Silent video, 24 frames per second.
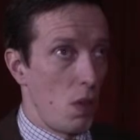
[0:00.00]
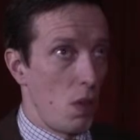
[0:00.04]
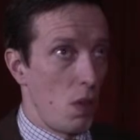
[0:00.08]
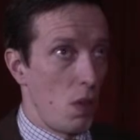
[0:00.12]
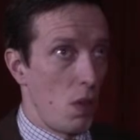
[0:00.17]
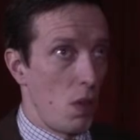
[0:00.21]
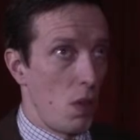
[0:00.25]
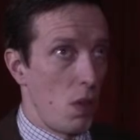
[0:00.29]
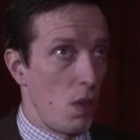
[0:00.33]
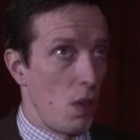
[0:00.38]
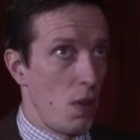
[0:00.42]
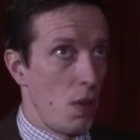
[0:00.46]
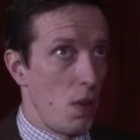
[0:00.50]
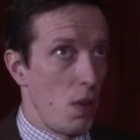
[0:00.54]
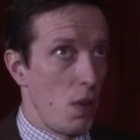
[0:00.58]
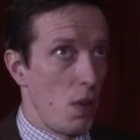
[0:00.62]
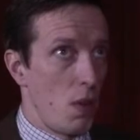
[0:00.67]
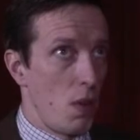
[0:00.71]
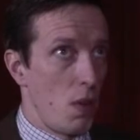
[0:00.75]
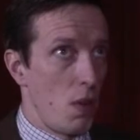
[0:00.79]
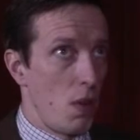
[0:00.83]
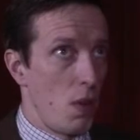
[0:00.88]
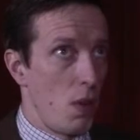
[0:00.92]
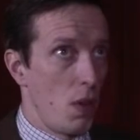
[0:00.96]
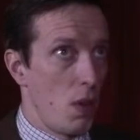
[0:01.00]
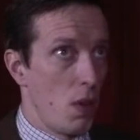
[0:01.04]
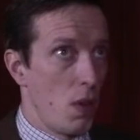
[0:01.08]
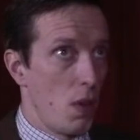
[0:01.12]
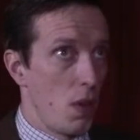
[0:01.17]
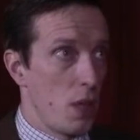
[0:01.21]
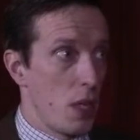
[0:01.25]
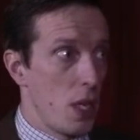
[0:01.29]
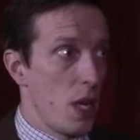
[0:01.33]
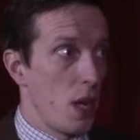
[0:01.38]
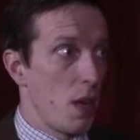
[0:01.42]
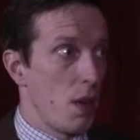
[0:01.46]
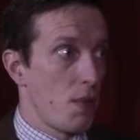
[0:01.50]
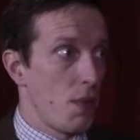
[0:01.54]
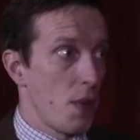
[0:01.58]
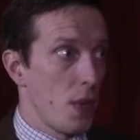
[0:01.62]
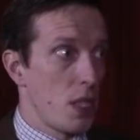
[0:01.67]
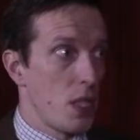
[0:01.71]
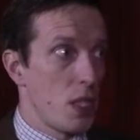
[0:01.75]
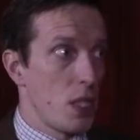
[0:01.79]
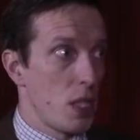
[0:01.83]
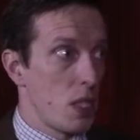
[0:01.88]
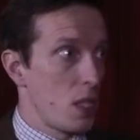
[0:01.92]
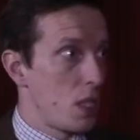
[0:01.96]
Uh, yeah, fences. Yeah,
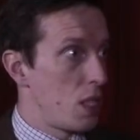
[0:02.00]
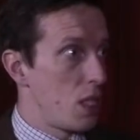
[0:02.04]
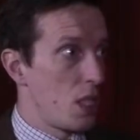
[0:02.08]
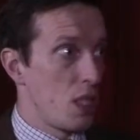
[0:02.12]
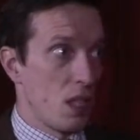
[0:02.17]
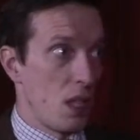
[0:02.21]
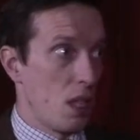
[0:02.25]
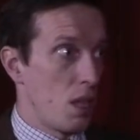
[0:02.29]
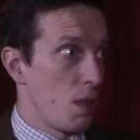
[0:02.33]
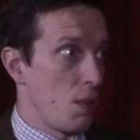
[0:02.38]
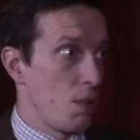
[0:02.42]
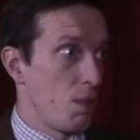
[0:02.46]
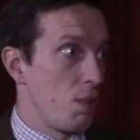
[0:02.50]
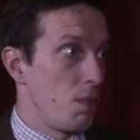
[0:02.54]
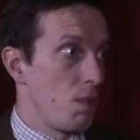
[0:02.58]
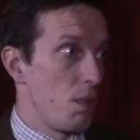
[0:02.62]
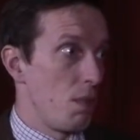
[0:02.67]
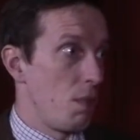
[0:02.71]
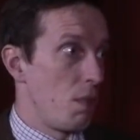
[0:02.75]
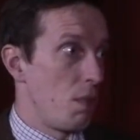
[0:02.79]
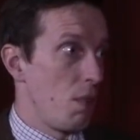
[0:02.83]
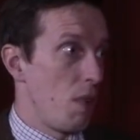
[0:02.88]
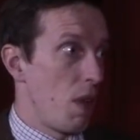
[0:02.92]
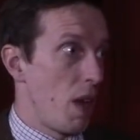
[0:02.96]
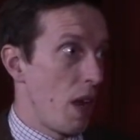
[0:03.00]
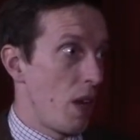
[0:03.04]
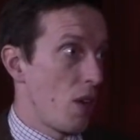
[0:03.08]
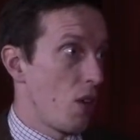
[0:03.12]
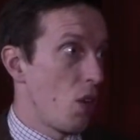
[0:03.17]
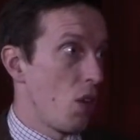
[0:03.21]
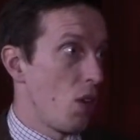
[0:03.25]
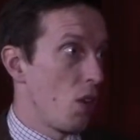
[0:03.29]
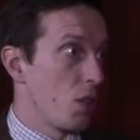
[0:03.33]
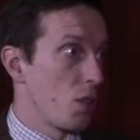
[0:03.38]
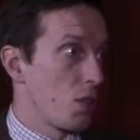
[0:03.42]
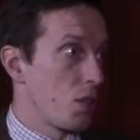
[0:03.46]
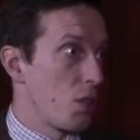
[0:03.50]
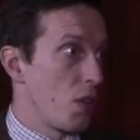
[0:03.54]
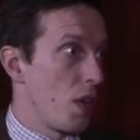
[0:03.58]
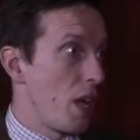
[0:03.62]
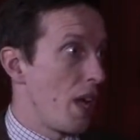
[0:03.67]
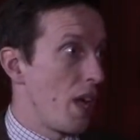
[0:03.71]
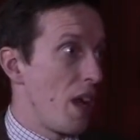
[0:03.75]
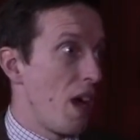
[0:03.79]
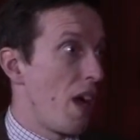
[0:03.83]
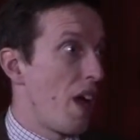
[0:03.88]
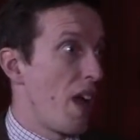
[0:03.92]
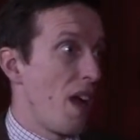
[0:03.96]
fences didn't come at all.
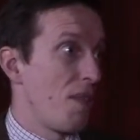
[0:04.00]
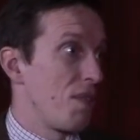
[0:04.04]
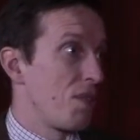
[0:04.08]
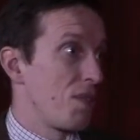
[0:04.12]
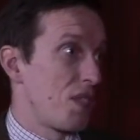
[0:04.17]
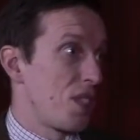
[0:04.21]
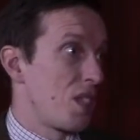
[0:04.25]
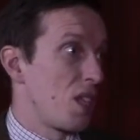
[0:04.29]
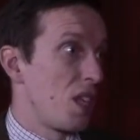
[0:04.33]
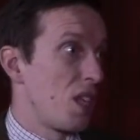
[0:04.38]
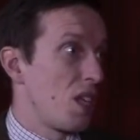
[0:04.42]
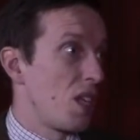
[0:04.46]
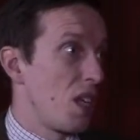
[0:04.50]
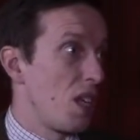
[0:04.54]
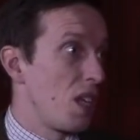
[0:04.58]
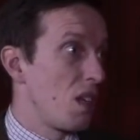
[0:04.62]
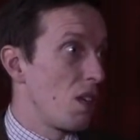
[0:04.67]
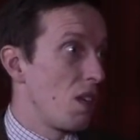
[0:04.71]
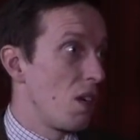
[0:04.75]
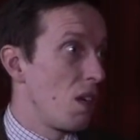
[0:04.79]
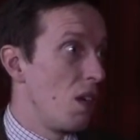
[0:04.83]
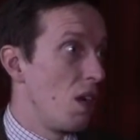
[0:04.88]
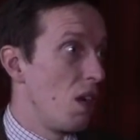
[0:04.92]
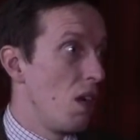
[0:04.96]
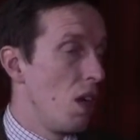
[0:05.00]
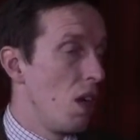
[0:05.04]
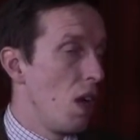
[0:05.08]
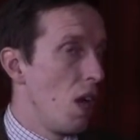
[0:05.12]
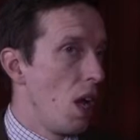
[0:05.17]
it. I haven't seen it either.